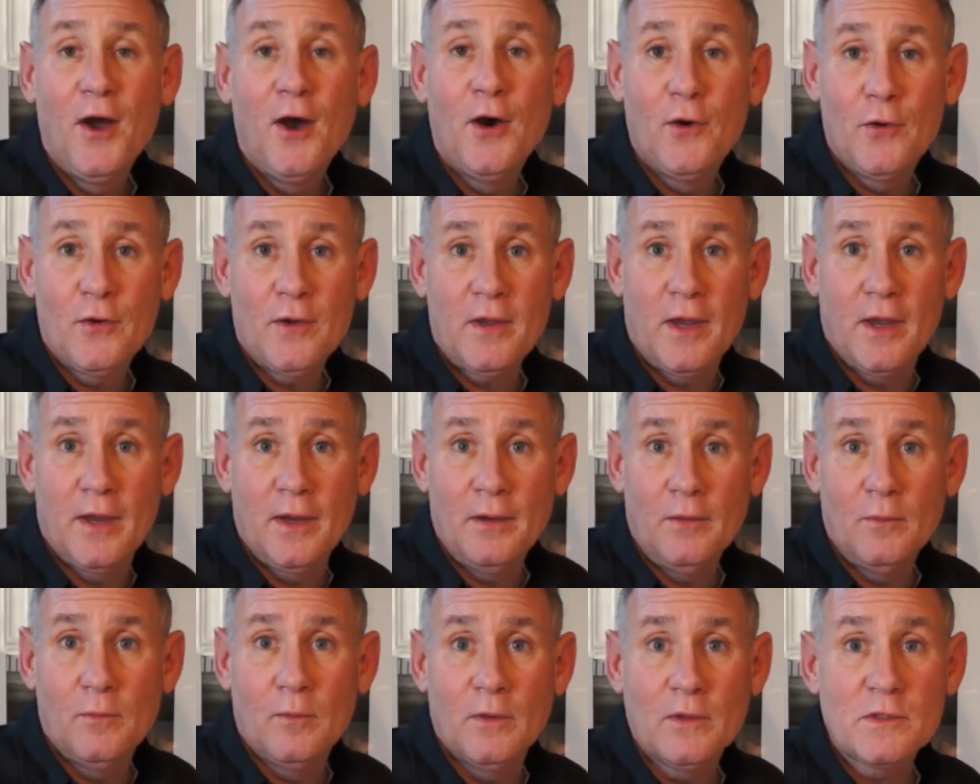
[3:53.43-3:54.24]

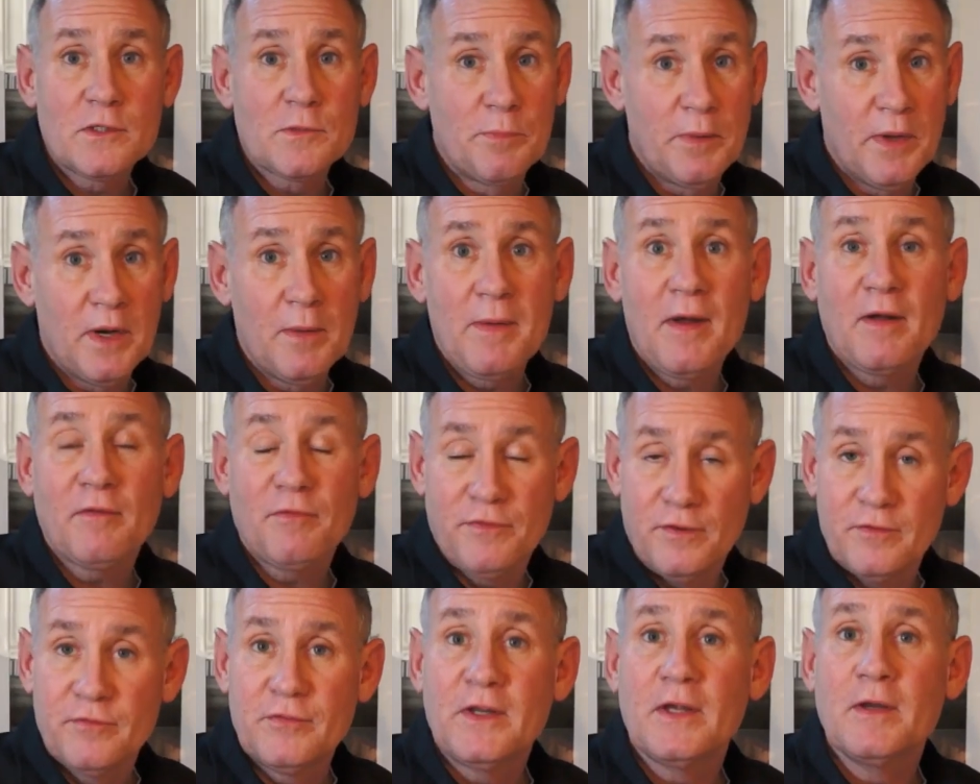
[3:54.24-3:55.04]
Okay, well, it's been about
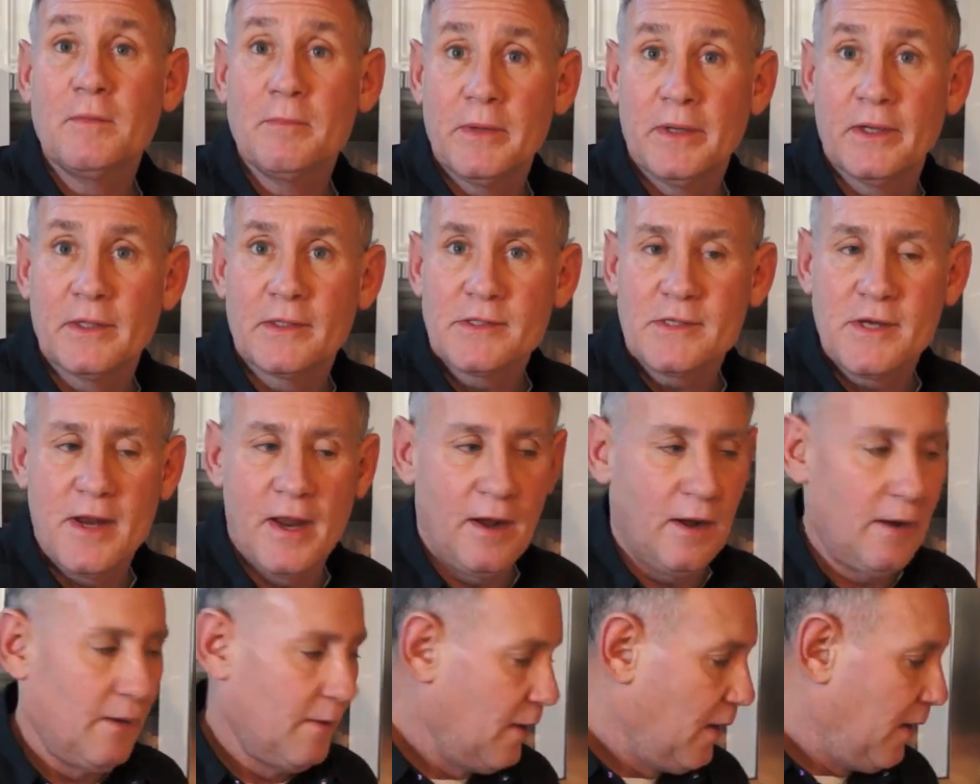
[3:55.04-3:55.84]
15 minutes
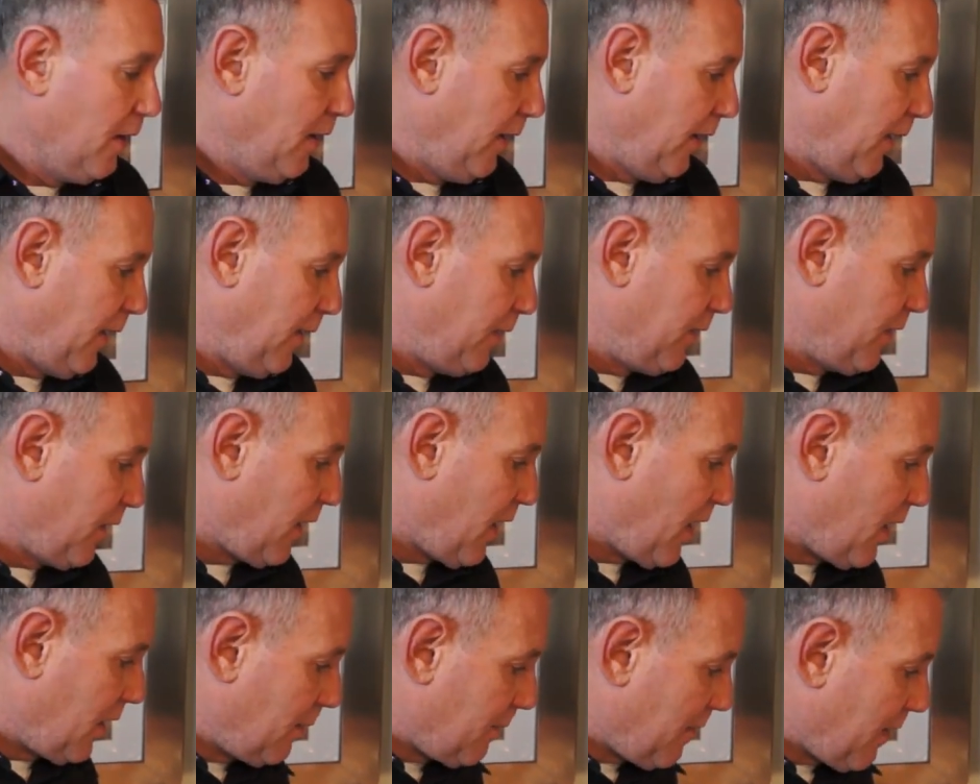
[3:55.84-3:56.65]
now, and the
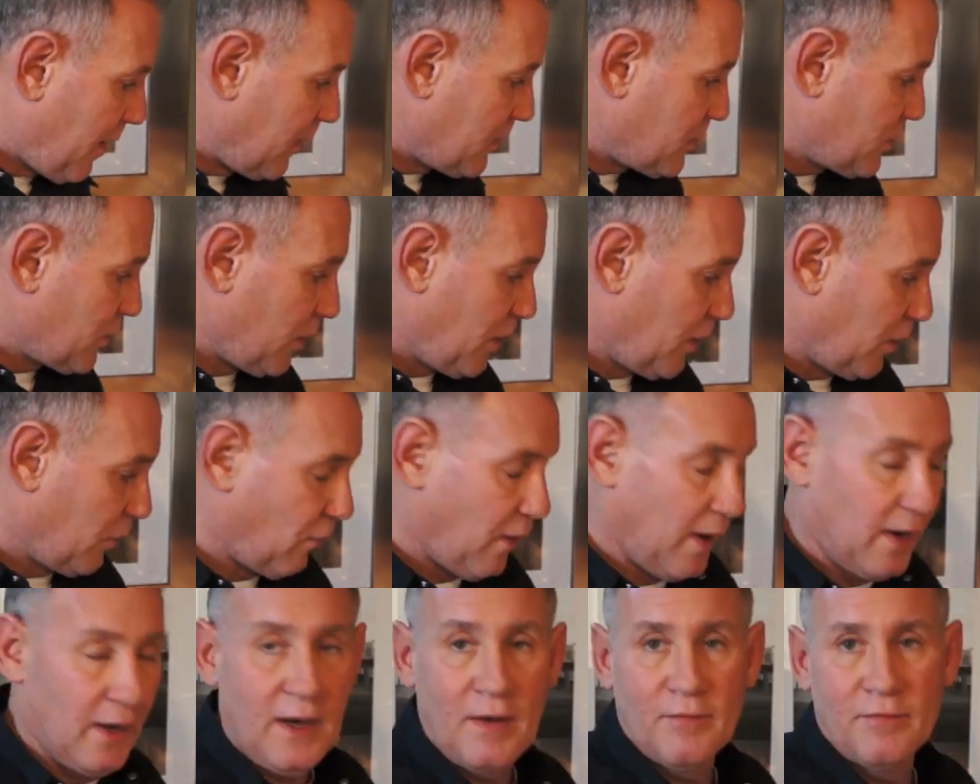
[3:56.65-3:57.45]
calamari is looking
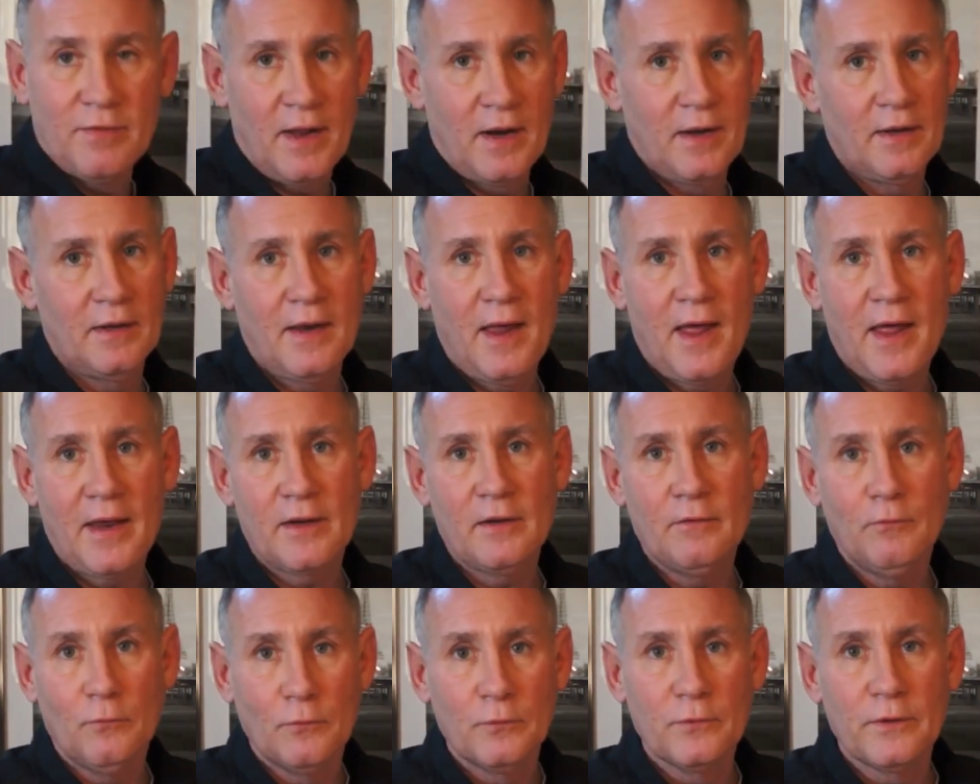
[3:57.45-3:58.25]
great. I've had a lot
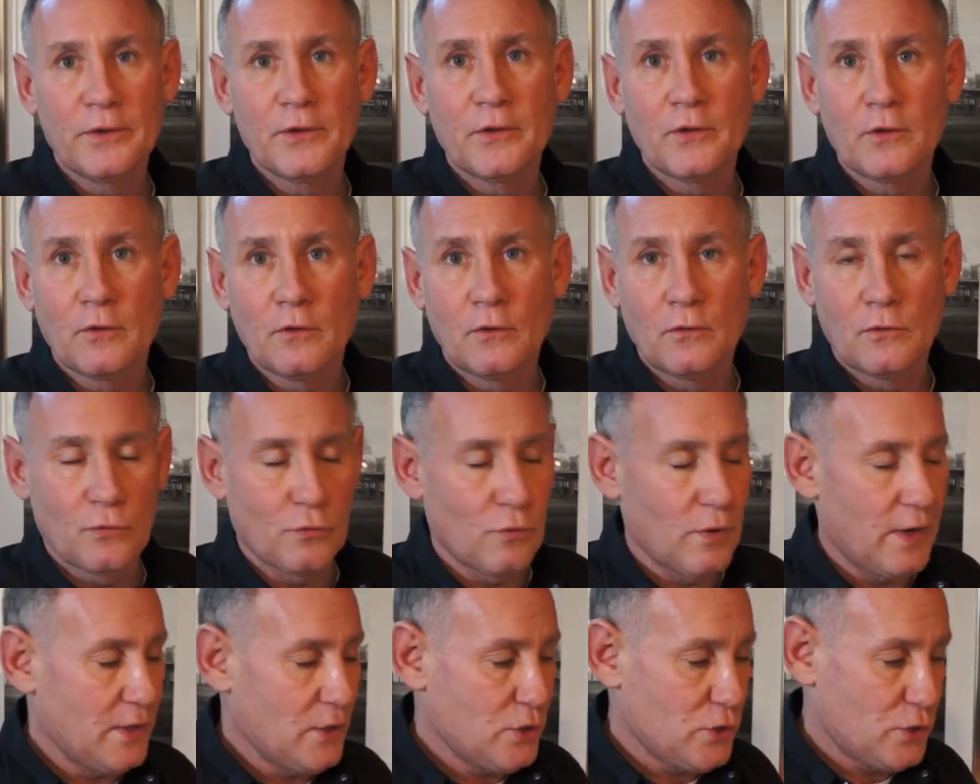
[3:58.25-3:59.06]
of really
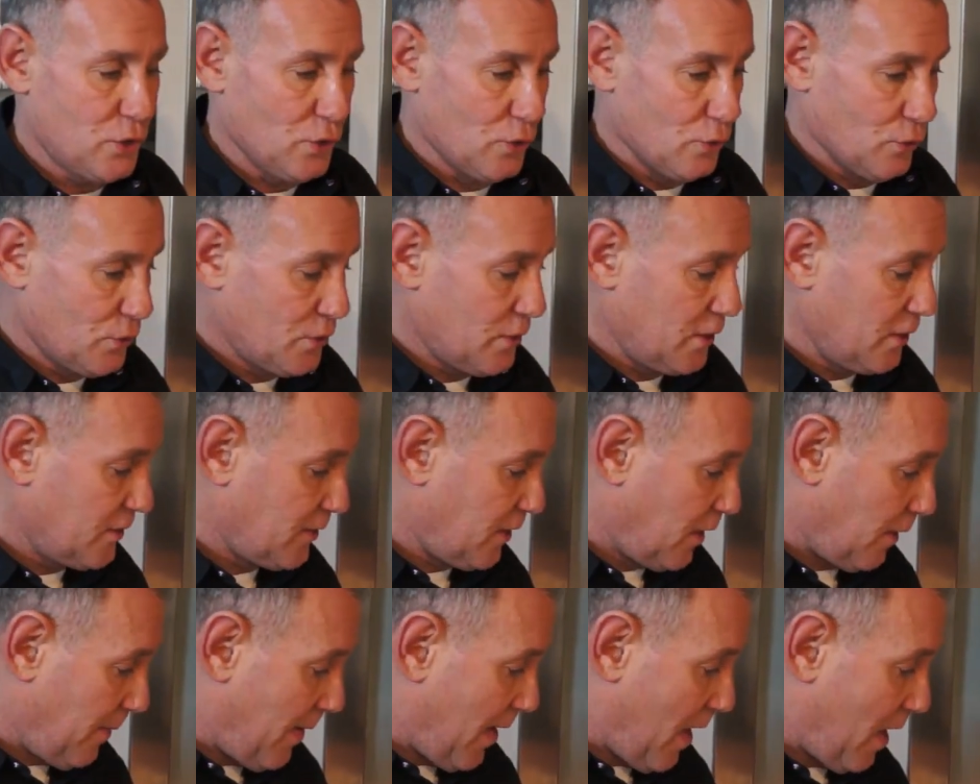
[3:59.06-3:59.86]
great juice that's
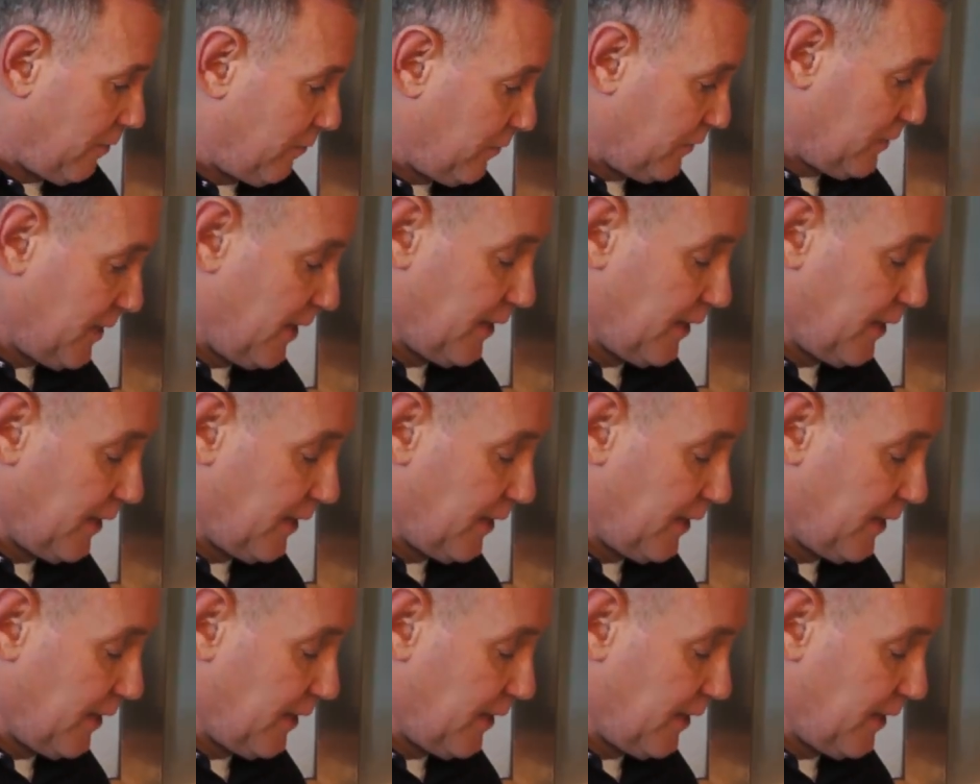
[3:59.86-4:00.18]
come out of it.